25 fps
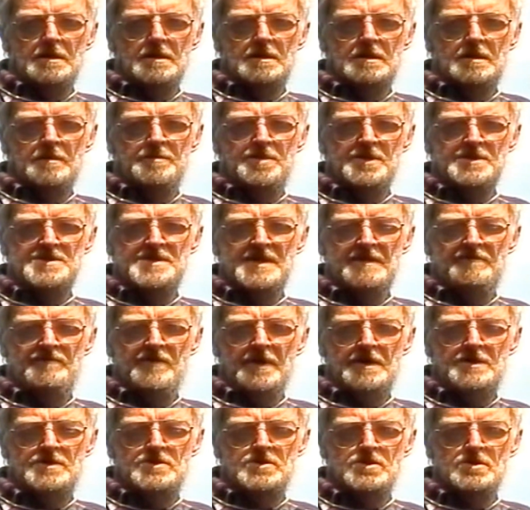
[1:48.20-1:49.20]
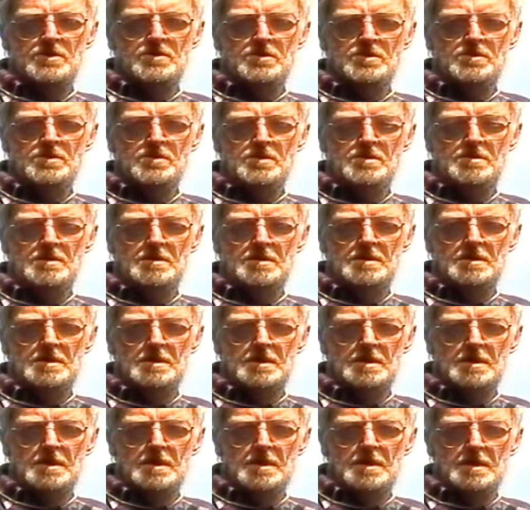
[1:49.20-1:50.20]
the Pacific to
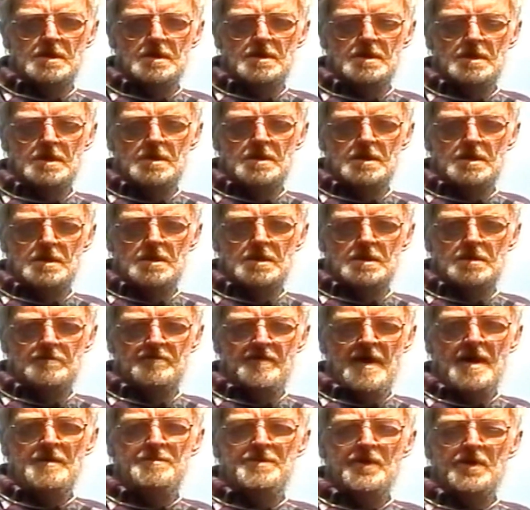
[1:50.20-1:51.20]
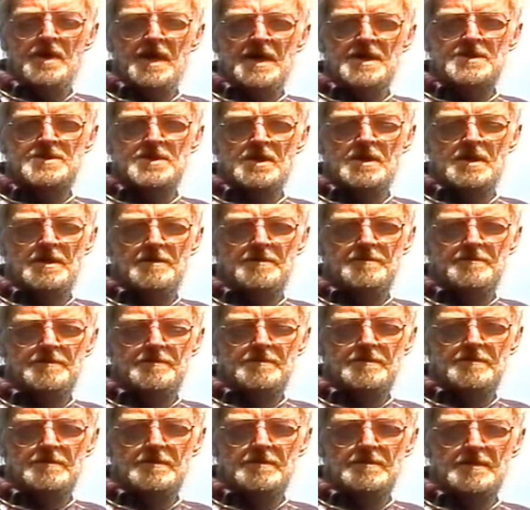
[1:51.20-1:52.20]
Valparaiso,
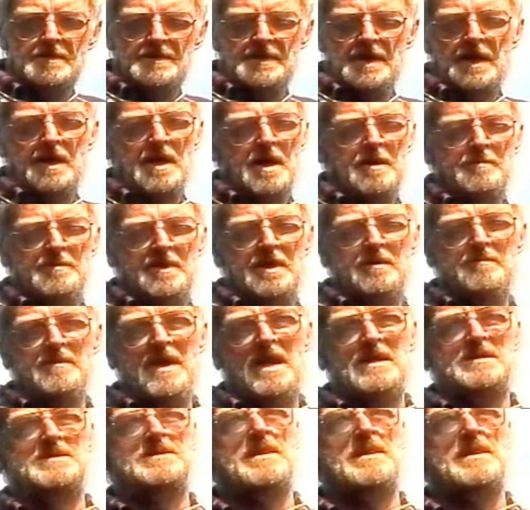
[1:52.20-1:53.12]
and I got a bit of mass